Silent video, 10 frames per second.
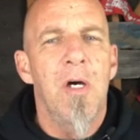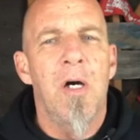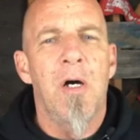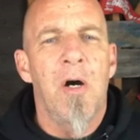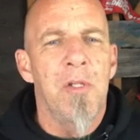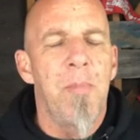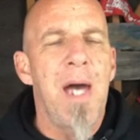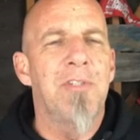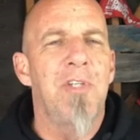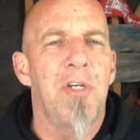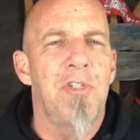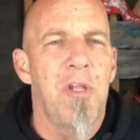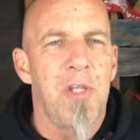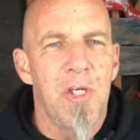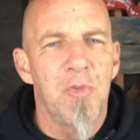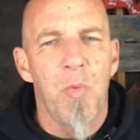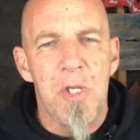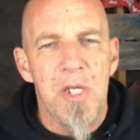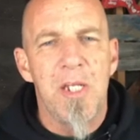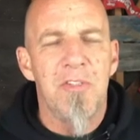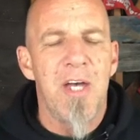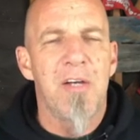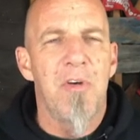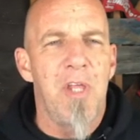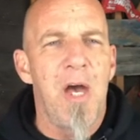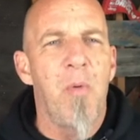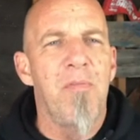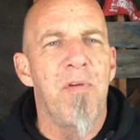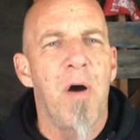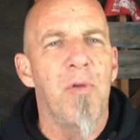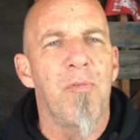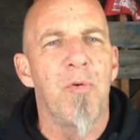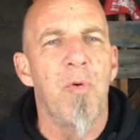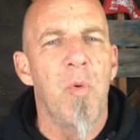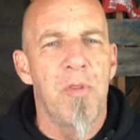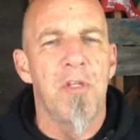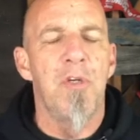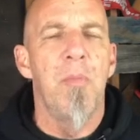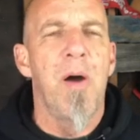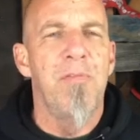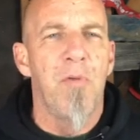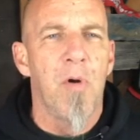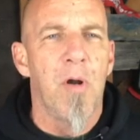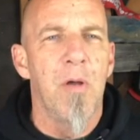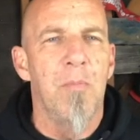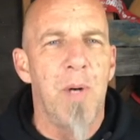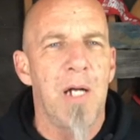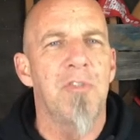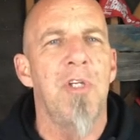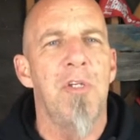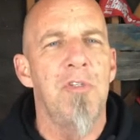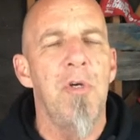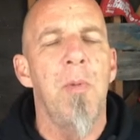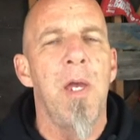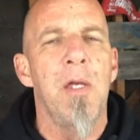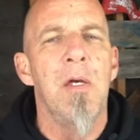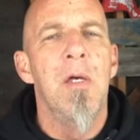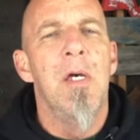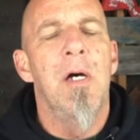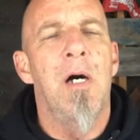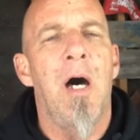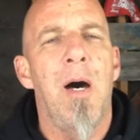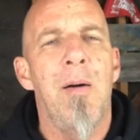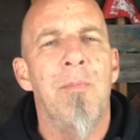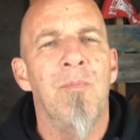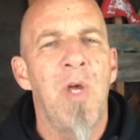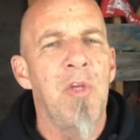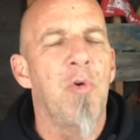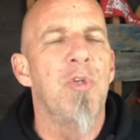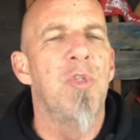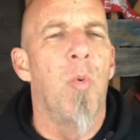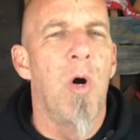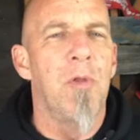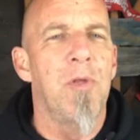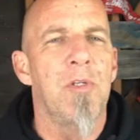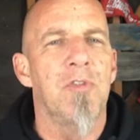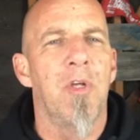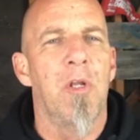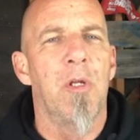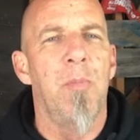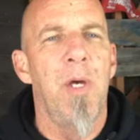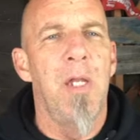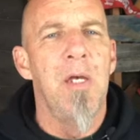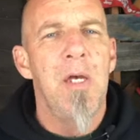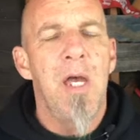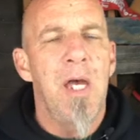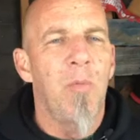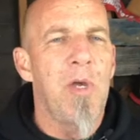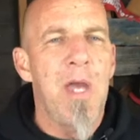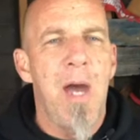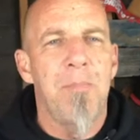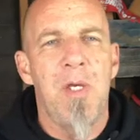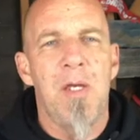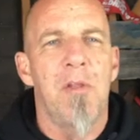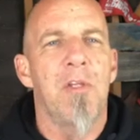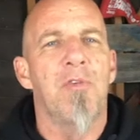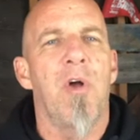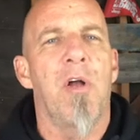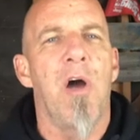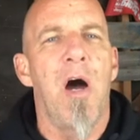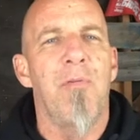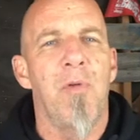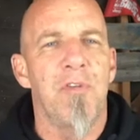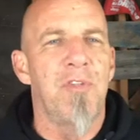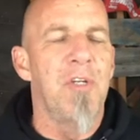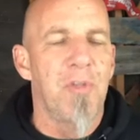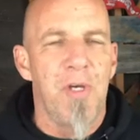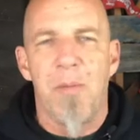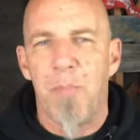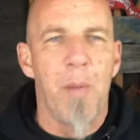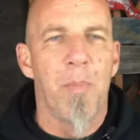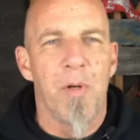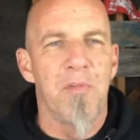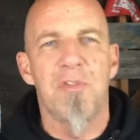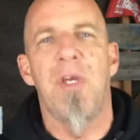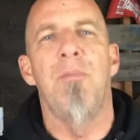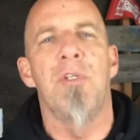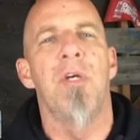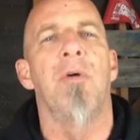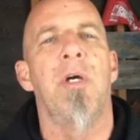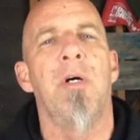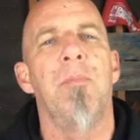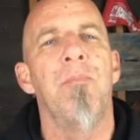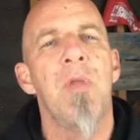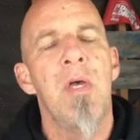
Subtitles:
On the back section of this, we did exactly that. We followed through with the 2x4 boxed in tubing, increased the wall thickness a little bit, and we capped the end of the truck off with essentially a bumper of the same material.